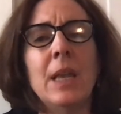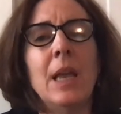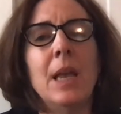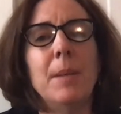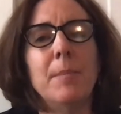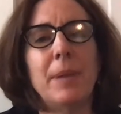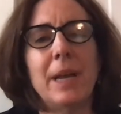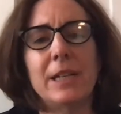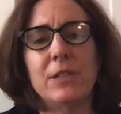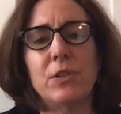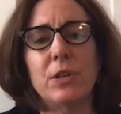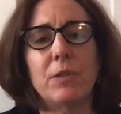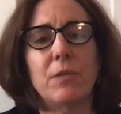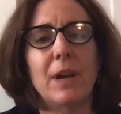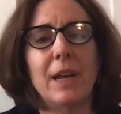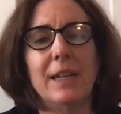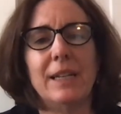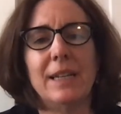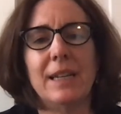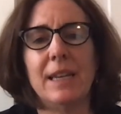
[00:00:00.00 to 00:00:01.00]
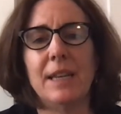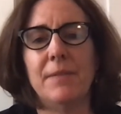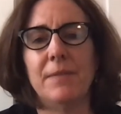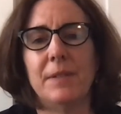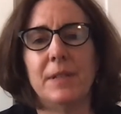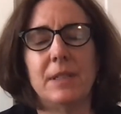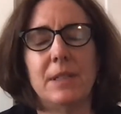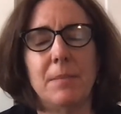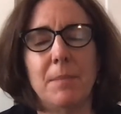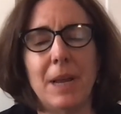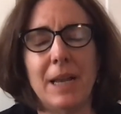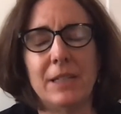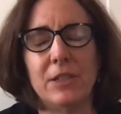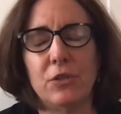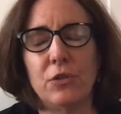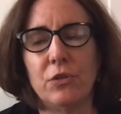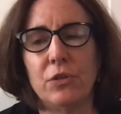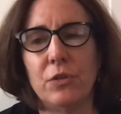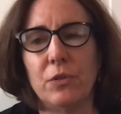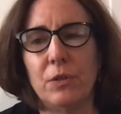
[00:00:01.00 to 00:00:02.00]
Patrick Radden Keefe is a
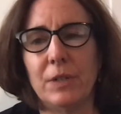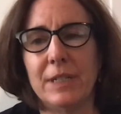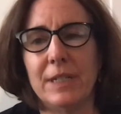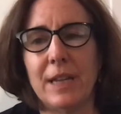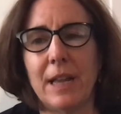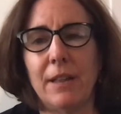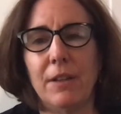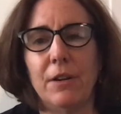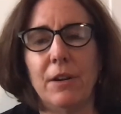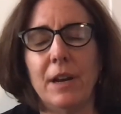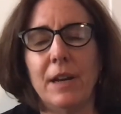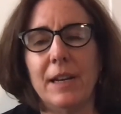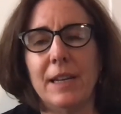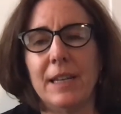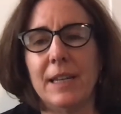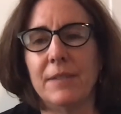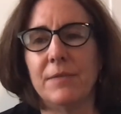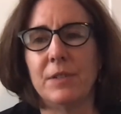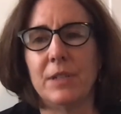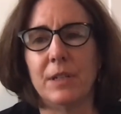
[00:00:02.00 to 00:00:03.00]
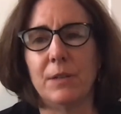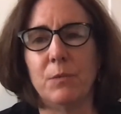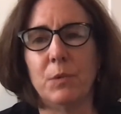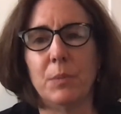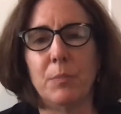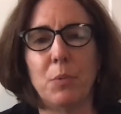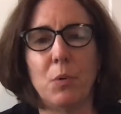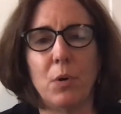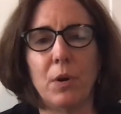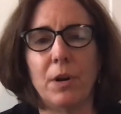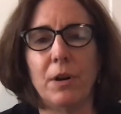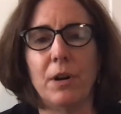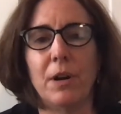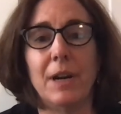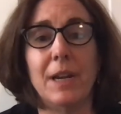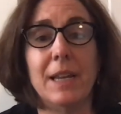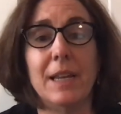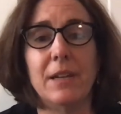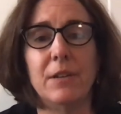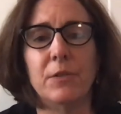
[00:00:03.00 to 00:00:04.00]
master storyteller and a gifted reporter
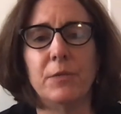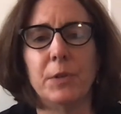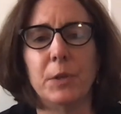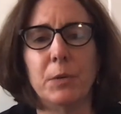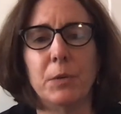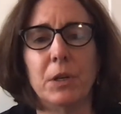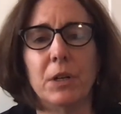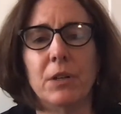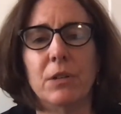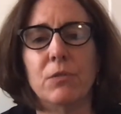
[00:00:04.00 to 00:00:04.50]
and interviewer